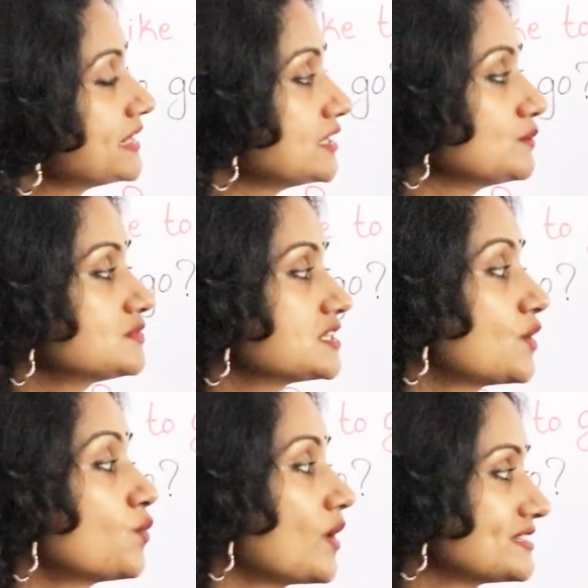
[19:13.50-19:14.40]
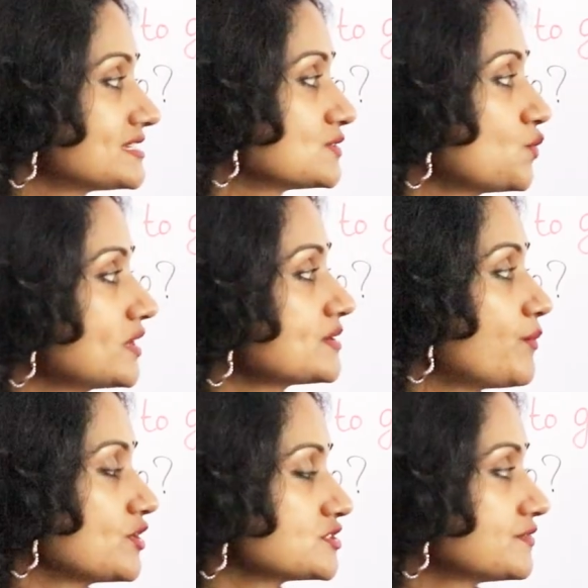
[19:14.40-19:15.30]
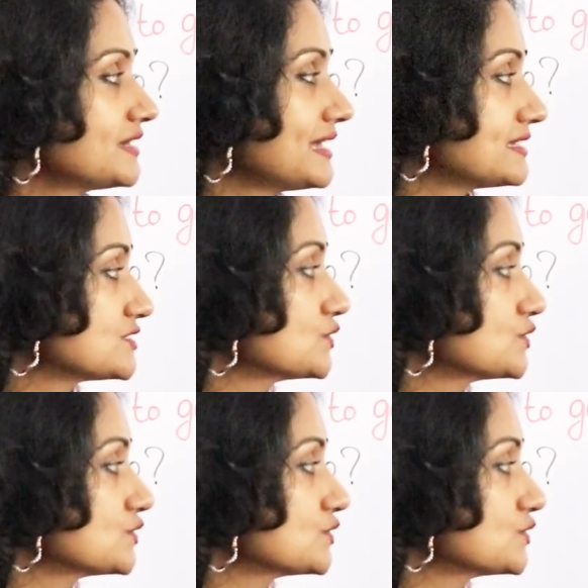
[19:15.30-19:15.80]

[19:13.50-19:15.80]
becomes what's. What apostrophe s.